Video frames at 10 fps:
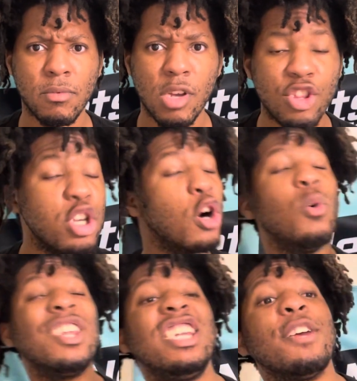the
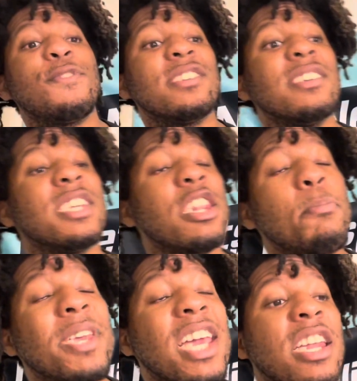only difference is in the
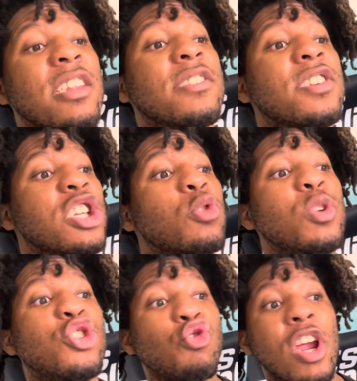beginning of the season, we
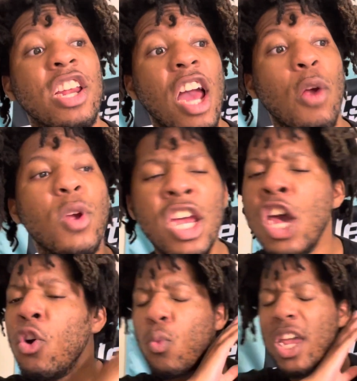trade Kyrie.
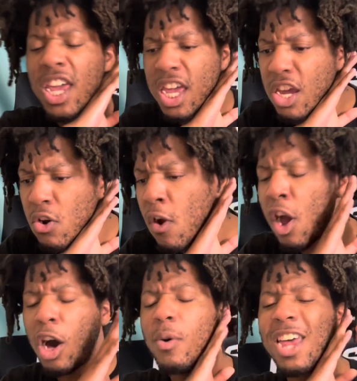We hear,
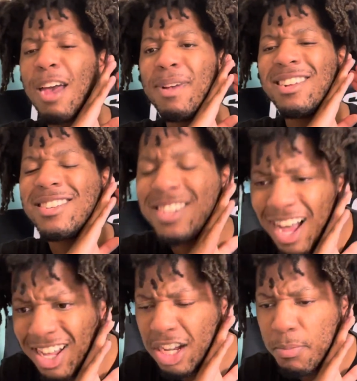oh, that man's not
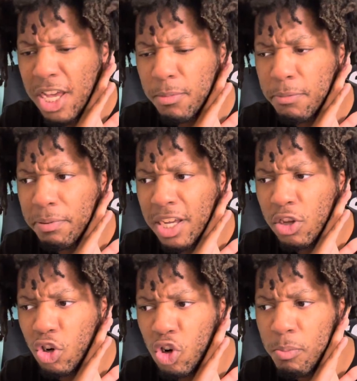going to be able to play the
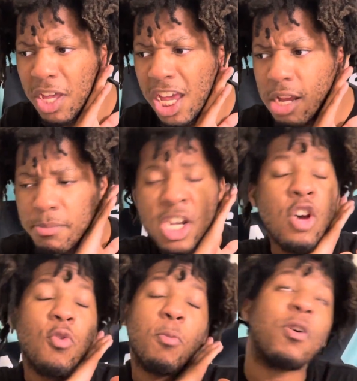home games.
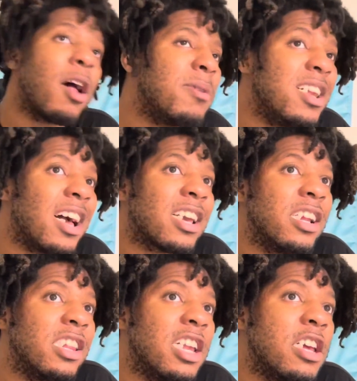We're probably not going to
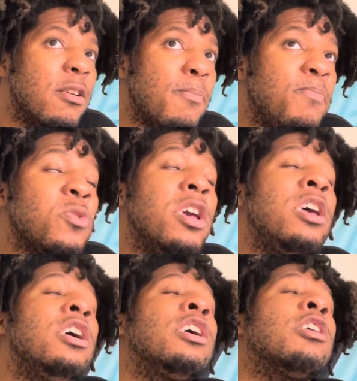let him
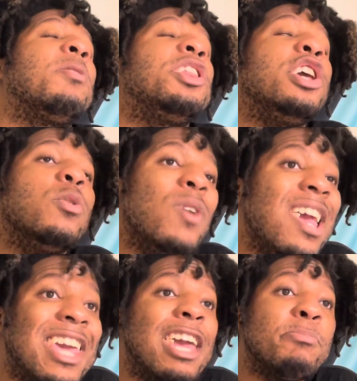play the away
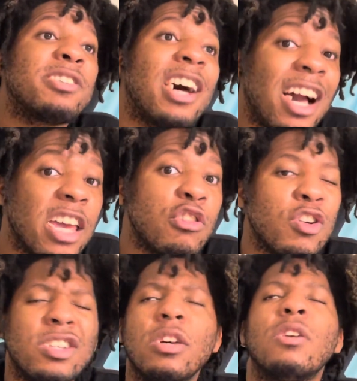games either
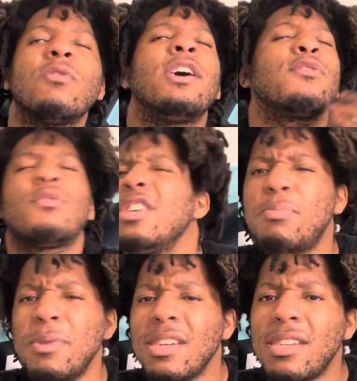until around
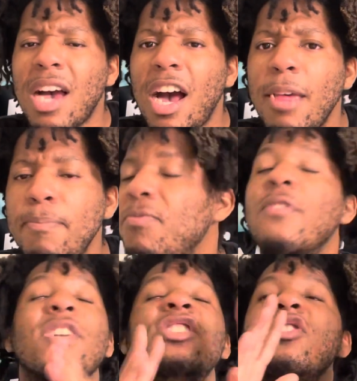Christmassy time. If
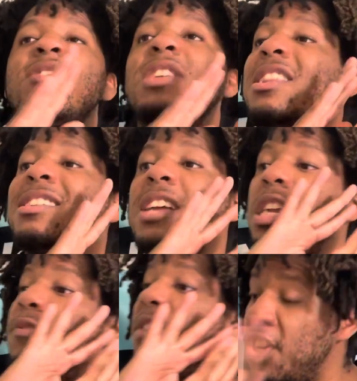they just said, let's not
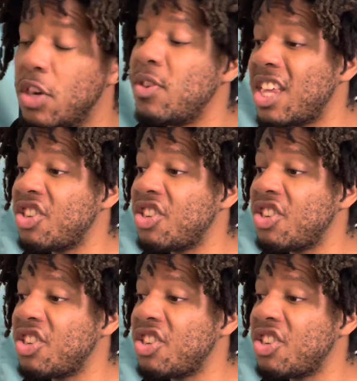even deal with that